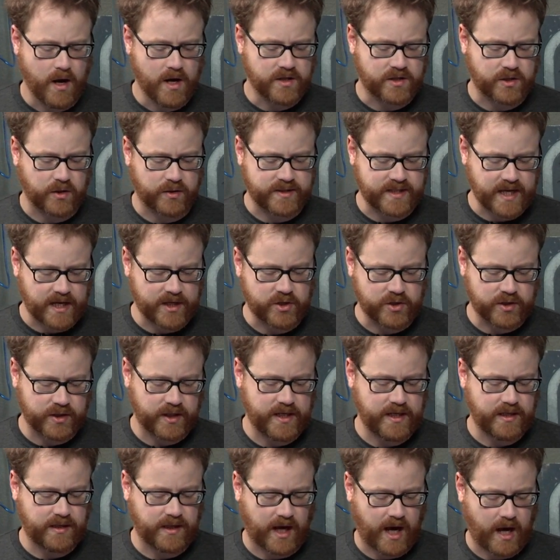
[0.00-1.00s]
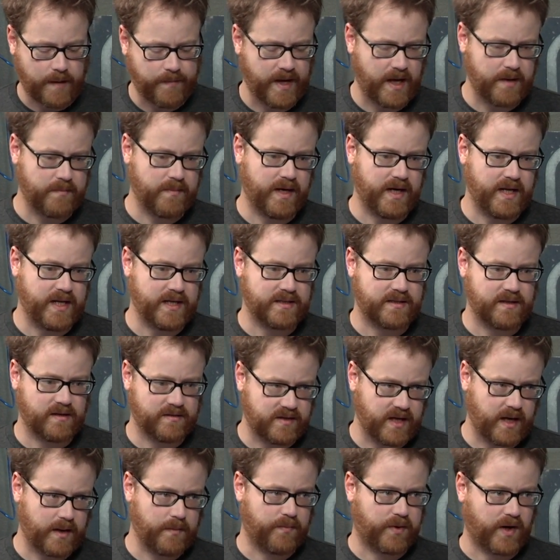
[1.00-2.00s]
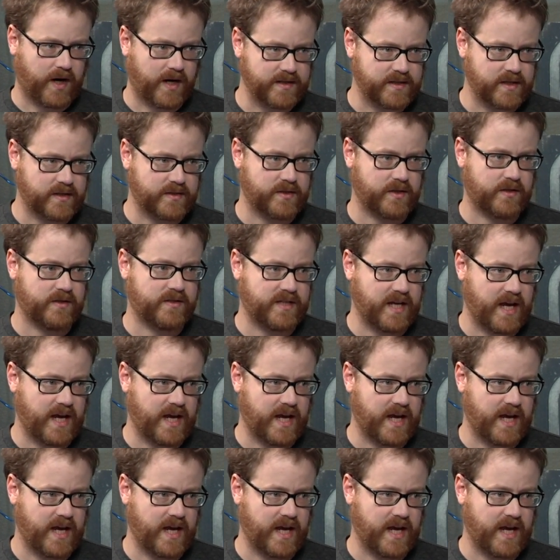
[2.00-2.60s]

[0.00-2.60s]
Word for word: So essentially, the iPad Mini is the same processor,